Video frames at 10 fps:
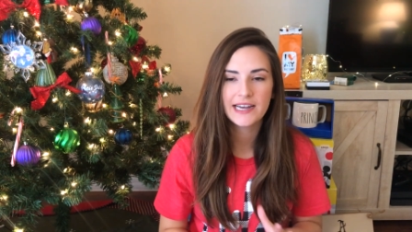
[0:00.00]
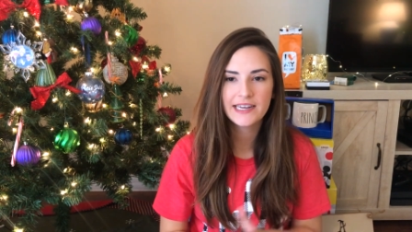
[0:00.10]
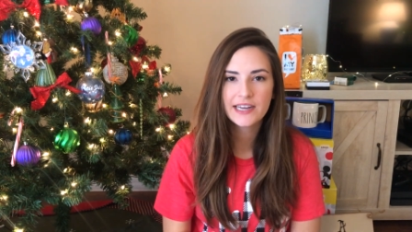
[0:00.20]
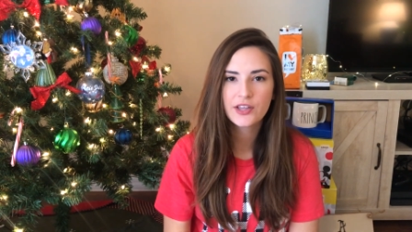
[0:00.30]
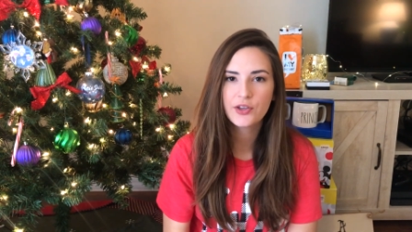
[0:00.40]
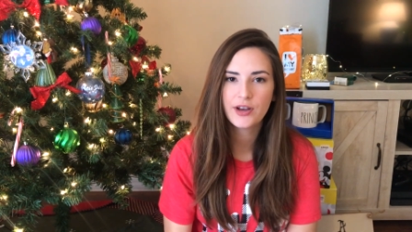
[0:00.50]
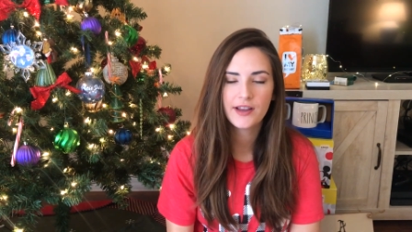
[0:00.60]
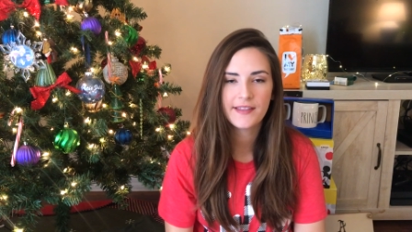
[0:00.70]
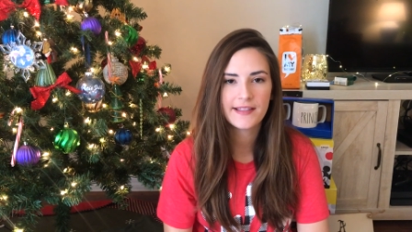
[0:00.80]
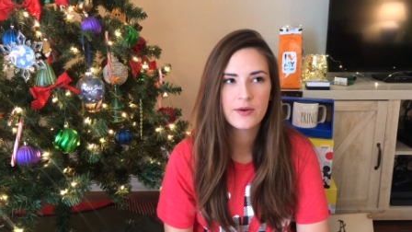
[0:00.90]
I didn't include
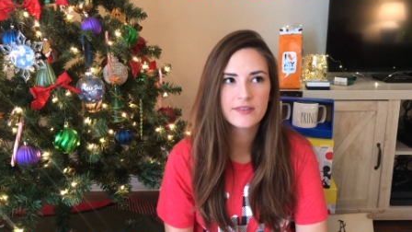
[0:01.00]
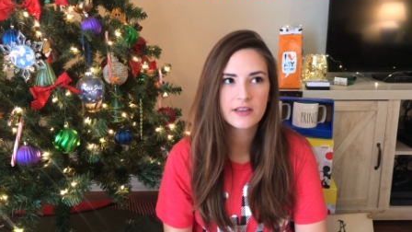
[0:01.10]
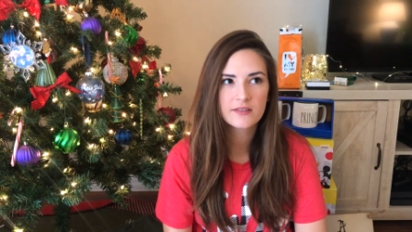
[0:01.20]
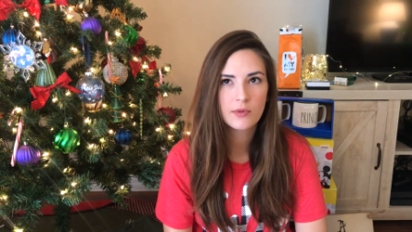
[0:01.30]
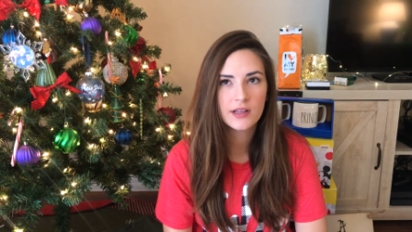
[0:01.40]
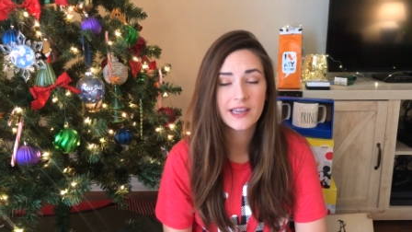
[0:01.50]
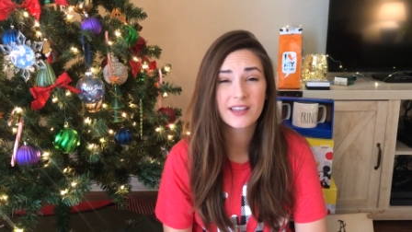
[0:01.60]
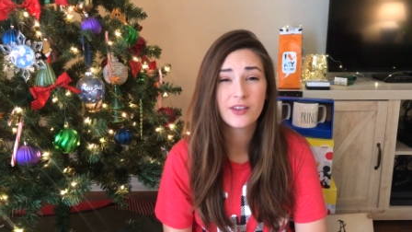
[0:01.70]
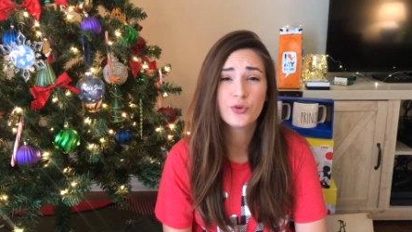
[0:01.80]
anything that was like small, like